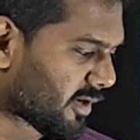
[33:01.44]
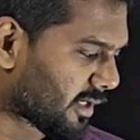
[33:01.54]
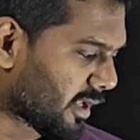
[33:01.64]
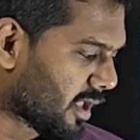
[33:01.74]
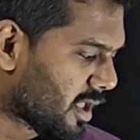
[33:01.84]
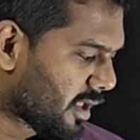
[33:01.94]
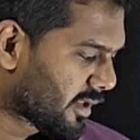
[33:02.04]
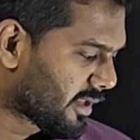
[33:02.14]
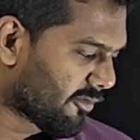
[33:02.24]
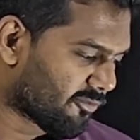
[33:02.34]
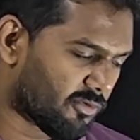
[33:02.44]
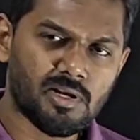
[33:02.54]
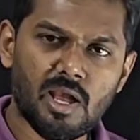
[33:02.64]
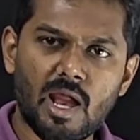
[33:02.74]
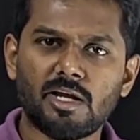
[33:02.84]
to write
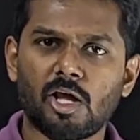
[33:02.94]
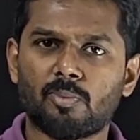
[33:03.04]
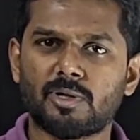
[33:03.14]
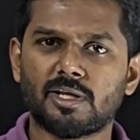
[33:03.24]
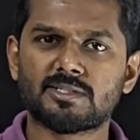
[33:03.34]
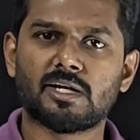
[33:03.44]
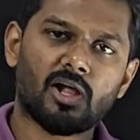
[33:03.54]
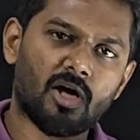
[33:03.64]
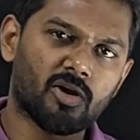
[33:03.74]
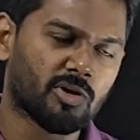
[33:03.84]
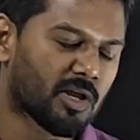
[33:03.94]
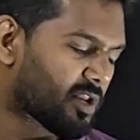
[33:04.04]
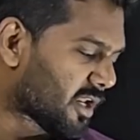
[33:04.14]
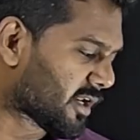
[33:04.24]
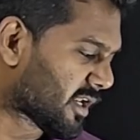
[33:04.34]
f1 and optic center, or you can
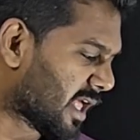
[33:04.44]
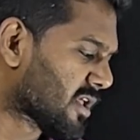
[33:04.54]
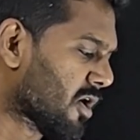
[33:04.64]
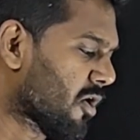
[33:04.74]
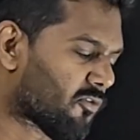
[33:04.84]
write it as